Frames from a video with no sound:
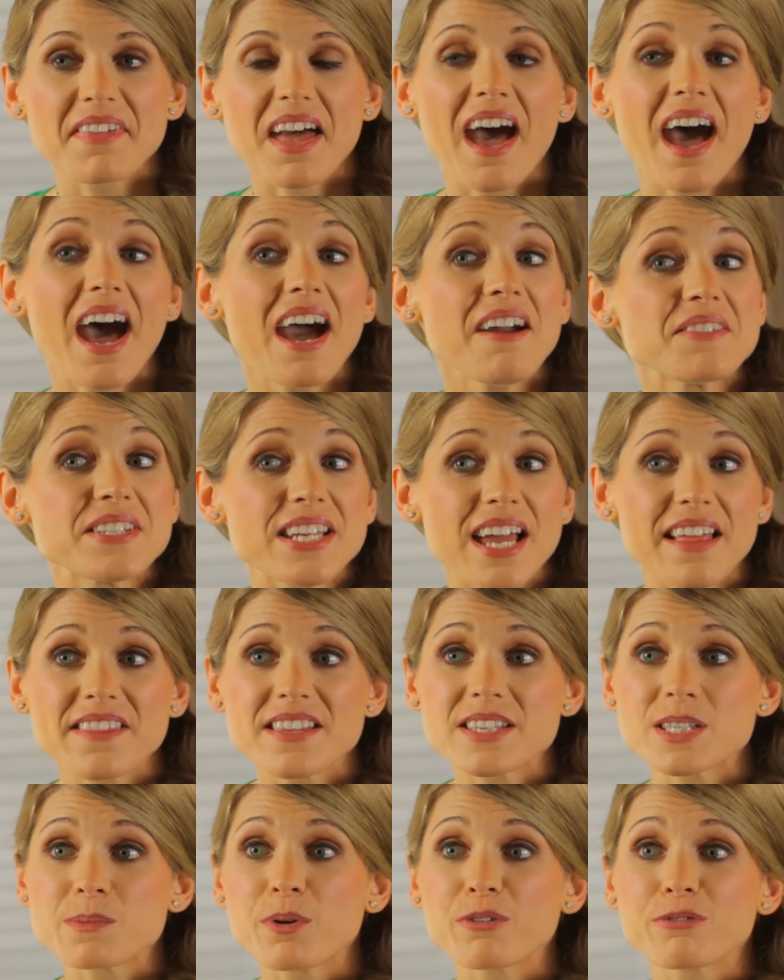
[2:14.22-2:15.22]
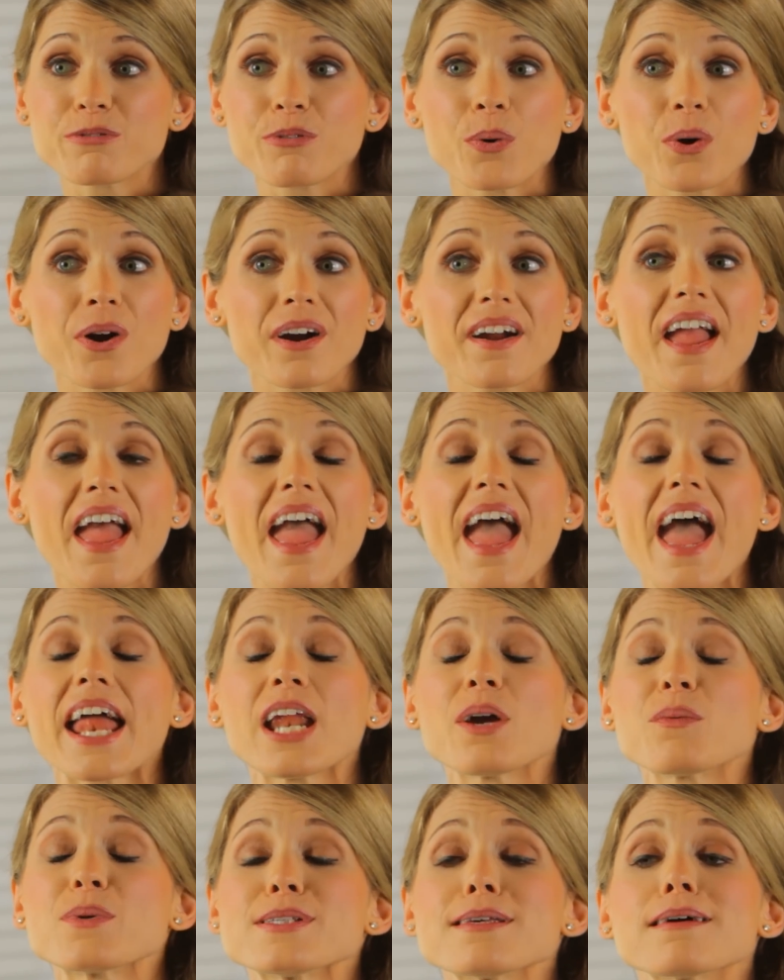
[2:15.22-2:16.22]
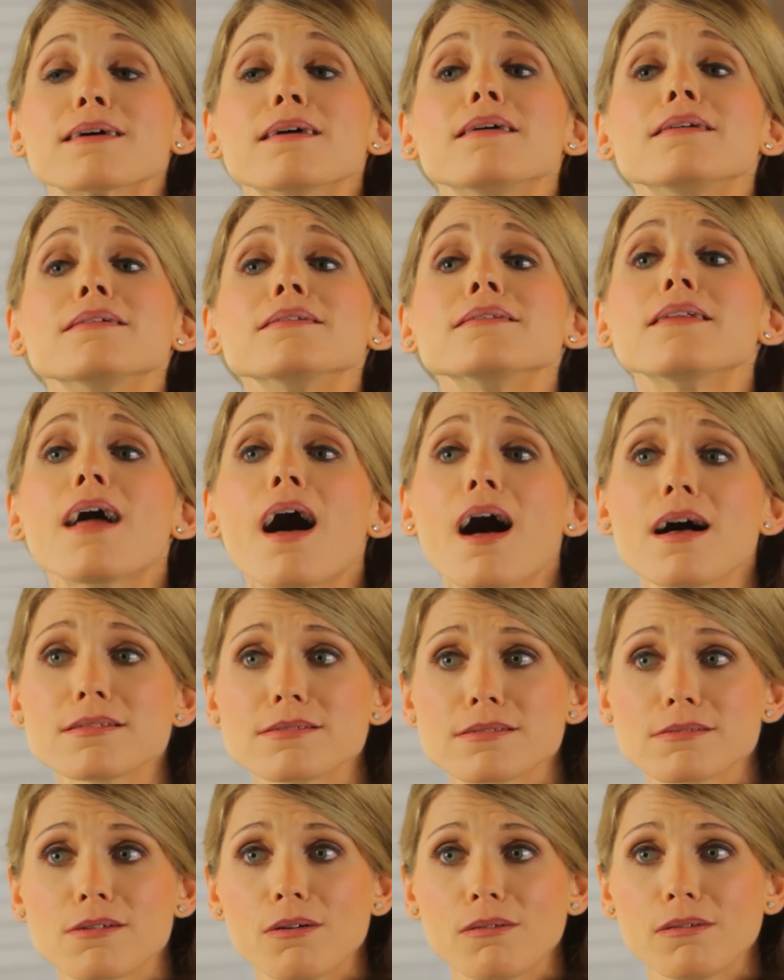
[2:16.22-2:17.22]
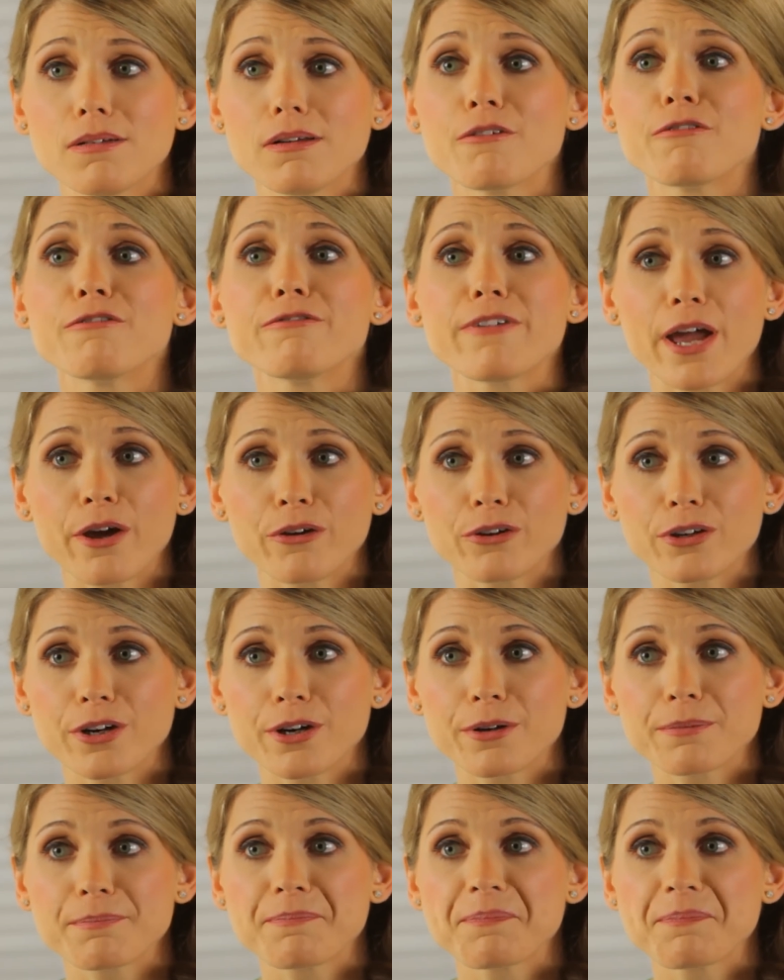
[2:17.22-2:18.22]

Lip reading: I've done this before, and it was a colossal failure.